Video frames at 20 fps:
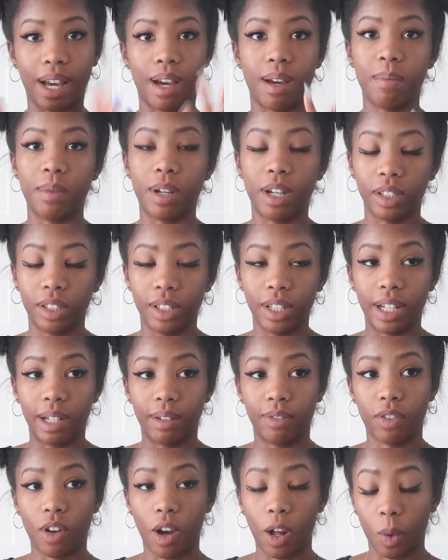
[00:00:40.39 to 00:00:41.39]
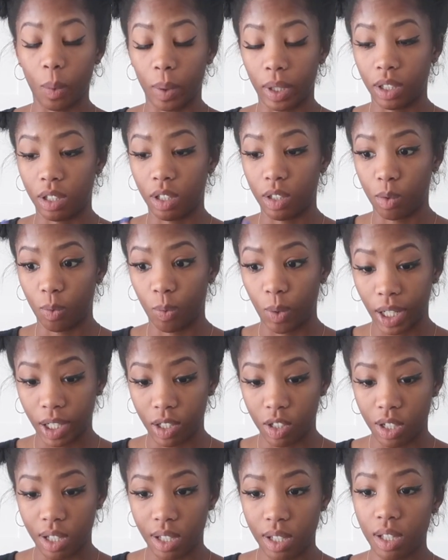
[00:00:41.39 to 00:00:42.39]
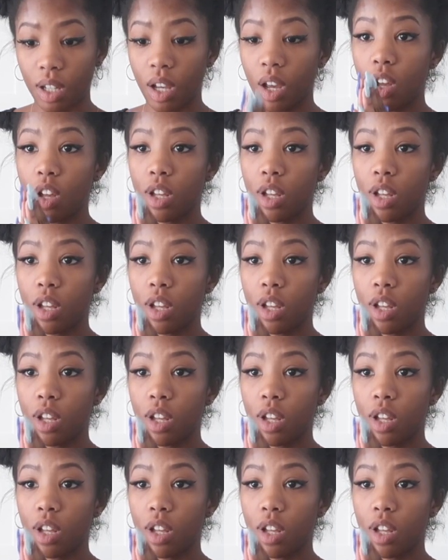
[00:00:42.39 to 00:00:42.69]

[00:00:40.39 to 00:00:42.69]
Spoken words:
I'm not good at following the directions.